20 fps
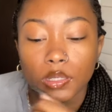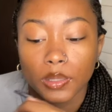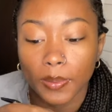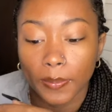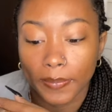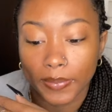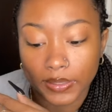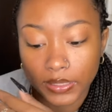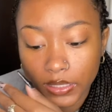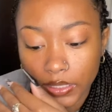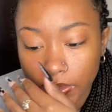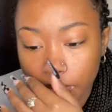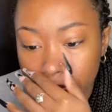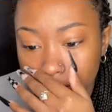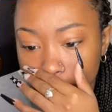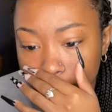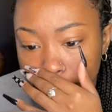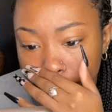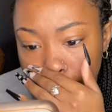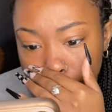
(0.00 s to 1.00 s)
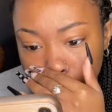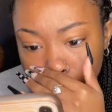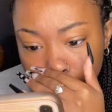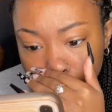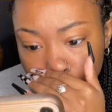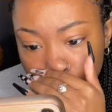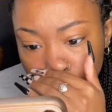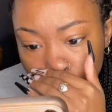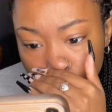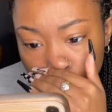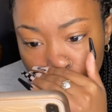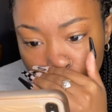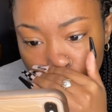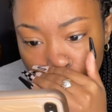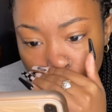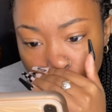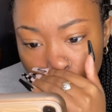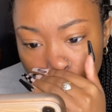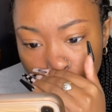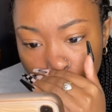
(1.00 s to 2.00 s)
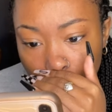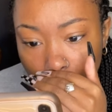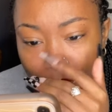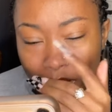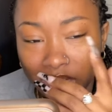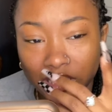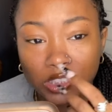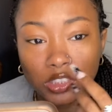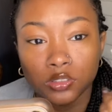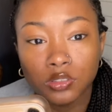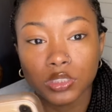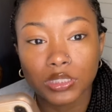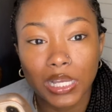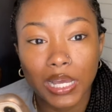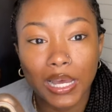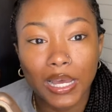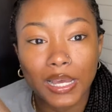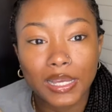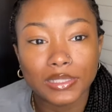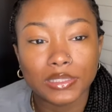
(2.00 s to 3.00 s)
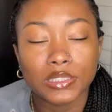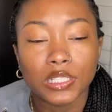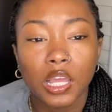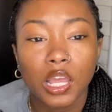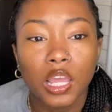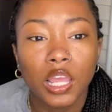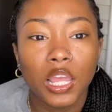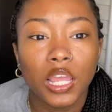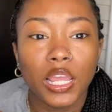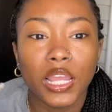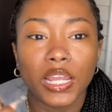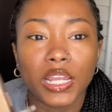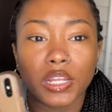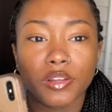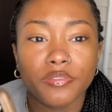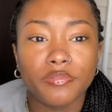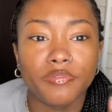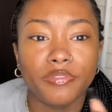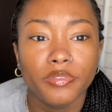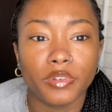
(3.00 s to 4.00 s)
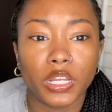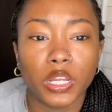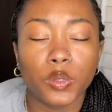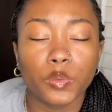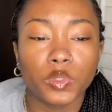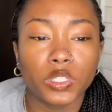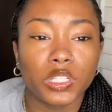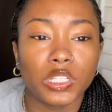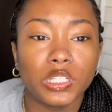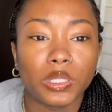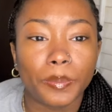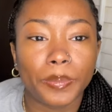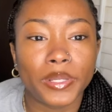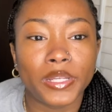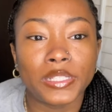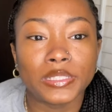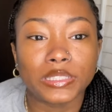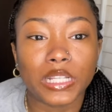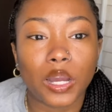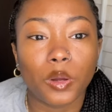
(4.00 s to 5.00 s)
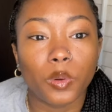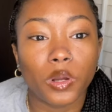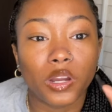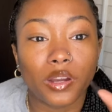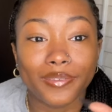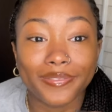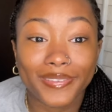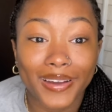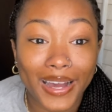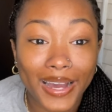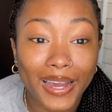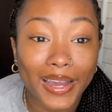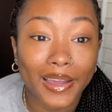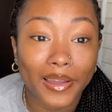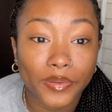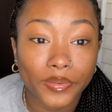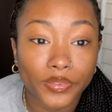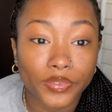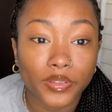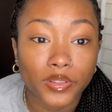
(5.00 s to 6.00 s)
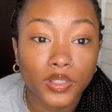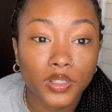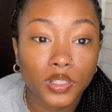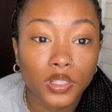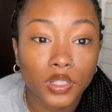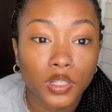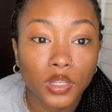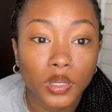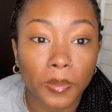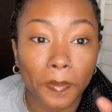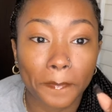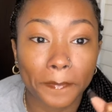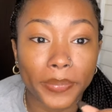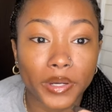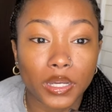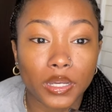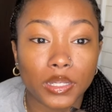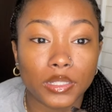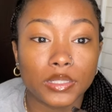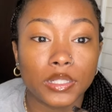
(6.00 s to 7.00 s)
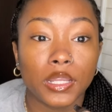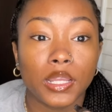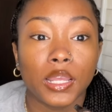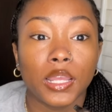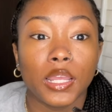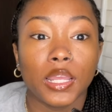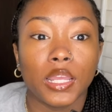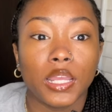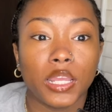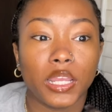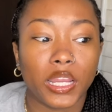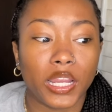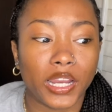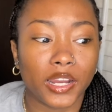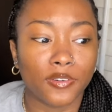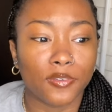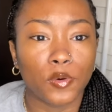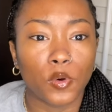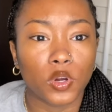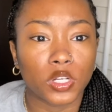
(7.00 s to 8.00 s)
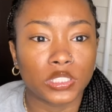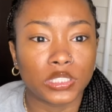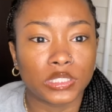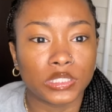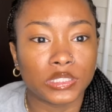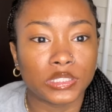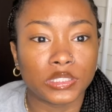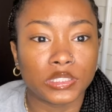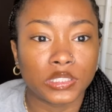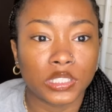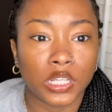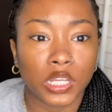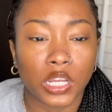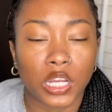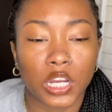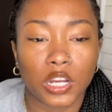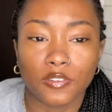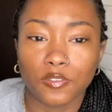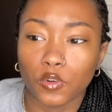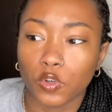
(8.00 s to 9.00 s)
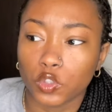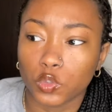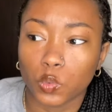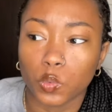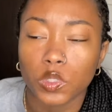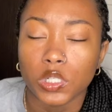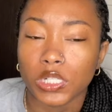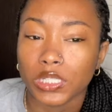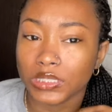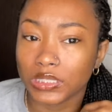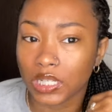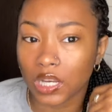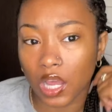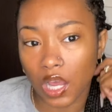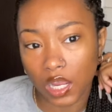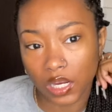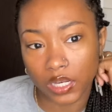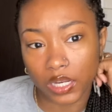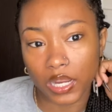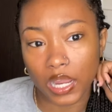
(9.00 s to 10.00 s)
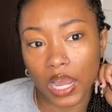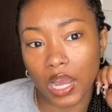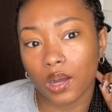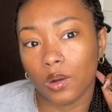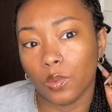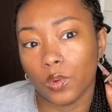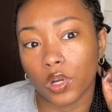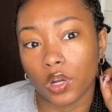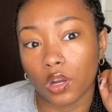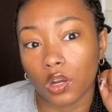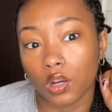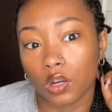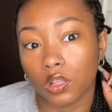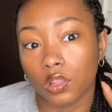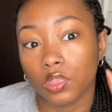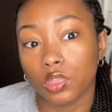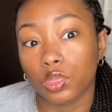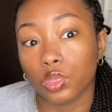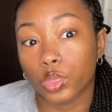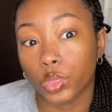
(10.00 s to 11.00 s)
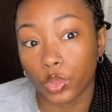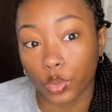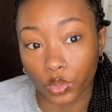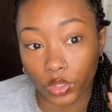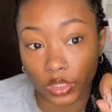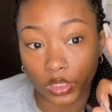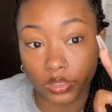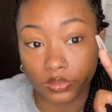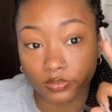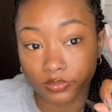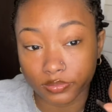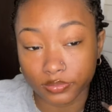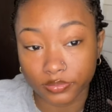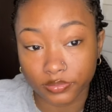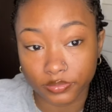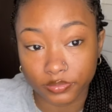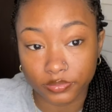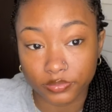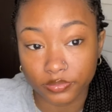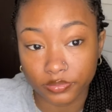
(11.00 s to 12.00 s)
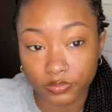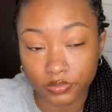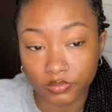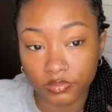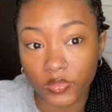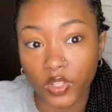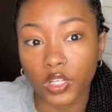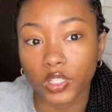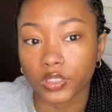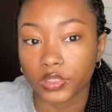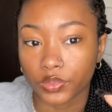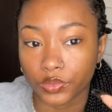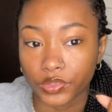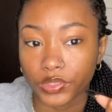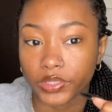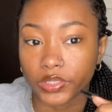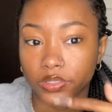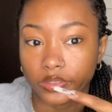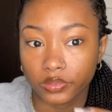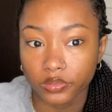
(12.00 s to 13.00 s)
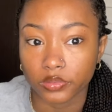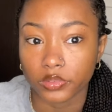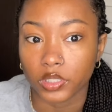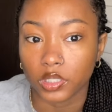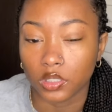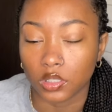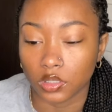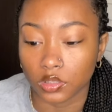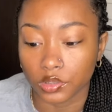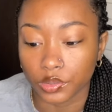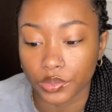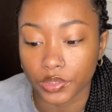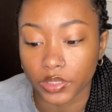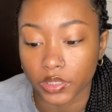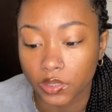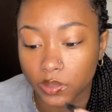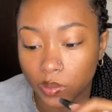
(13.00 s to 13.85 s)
But yeah, my shoe size it it really depends. I wear a five, but in Air Forces, Air Force Ones and all that, I wear a three. A three, yeah, a three.